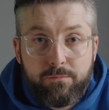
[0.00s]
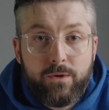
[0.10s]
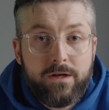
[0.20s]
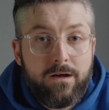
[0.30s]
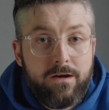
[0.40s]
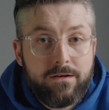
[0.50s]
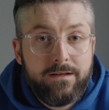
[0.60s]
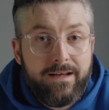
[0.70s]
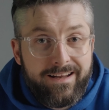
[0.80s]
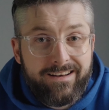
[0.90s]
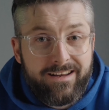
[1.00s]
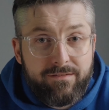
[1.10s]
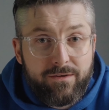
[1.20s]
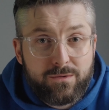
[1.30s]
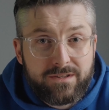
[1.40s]
putting on an ND
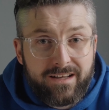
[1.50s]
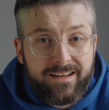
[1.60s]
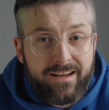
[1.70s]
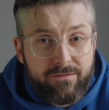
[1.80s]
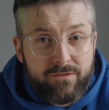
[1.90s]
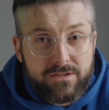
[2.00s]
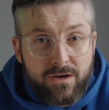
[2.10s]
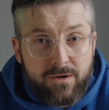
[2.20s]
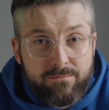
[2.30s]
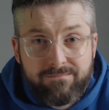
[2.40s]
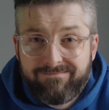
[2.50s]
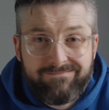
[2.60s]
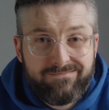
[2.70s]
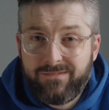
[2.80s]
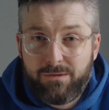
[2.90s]
filter every time,
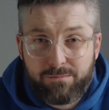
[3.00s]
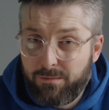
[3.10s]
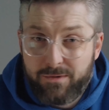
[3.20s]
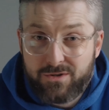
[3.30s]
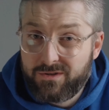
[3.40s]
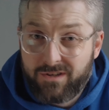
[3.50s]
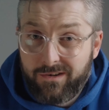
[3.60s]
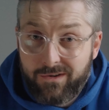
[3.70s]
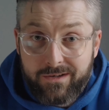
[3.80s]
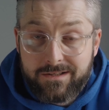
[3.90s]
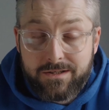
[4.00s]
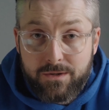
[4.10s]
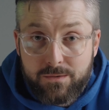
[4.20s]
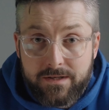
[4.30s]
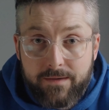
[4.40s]
I'm probably just not likely to
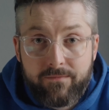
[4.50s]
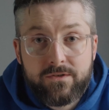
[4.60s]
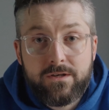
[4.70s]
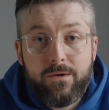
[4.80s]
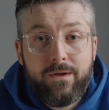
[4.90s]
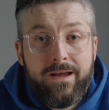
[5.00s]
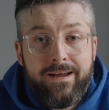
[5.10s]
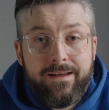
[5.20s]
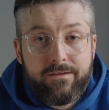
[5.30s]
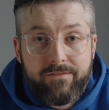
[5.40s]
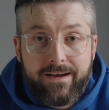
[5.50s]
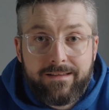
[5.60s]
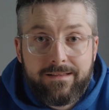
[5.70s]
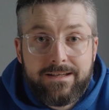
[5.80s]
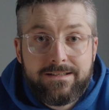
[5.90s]
use it. So the fact
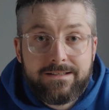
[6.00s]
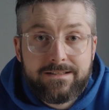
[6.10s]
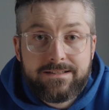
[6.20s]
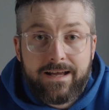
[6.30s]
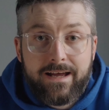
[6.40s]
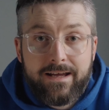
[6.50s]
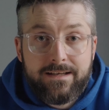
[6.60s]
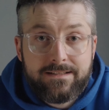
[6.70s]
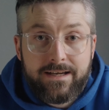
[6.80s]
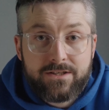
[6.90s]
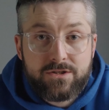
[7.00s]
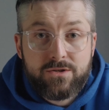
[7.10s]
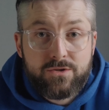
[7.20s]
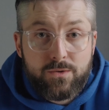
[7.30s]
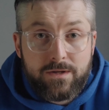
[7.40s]
that these can stay attached
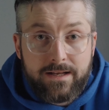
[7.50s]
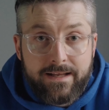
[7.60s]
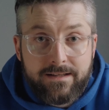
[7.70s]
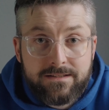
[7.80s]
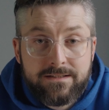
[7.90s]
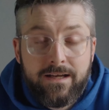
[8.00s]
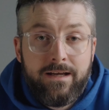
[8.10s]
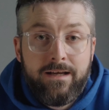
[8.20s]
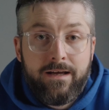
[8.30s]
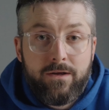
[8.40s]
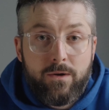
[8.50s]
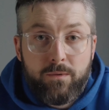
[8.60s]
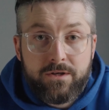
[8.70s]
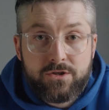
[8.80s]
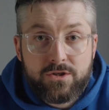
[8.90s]
to the lens, and
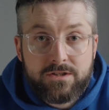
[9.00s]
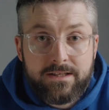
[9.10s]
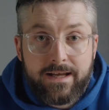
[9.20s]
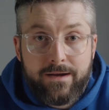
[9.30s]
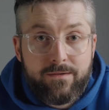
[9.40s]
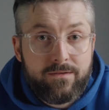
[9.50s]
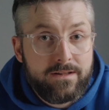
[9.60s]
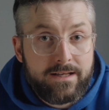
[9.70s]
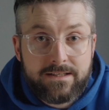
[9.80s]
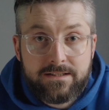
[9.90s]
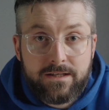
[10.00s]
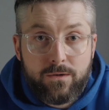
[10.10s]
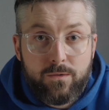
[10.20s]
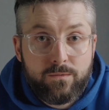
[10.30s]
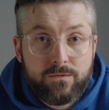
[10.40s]
when you shut it down they
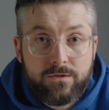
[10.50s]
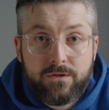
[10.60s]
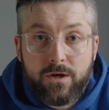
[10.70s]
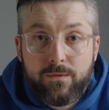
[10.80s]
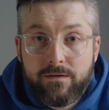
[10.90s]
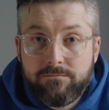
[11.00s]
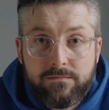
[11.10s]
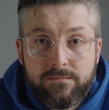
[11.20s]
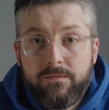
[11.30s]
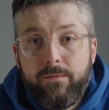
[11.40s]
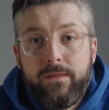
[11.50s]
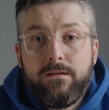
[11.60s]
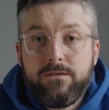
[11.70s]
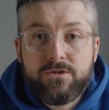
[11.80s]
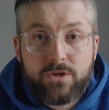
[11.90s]
still don't
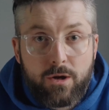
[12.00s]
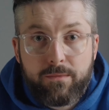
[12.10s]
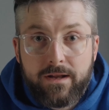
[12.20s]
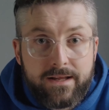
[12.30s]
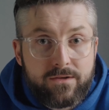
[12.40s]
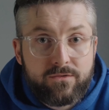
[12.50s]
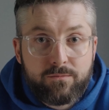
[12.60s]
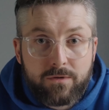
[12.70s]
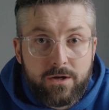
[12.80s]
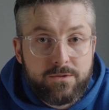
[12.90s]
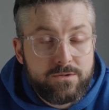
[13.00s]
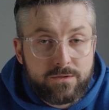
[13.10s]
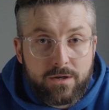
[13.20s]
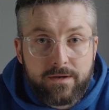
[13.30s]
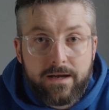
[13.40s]
stop the lens from closing or
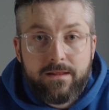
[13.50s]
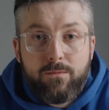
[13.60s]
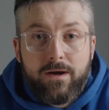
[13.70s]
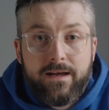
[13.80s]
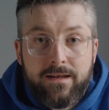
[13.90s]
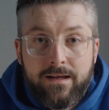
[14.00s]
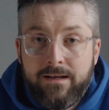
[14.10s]
don't get in the way,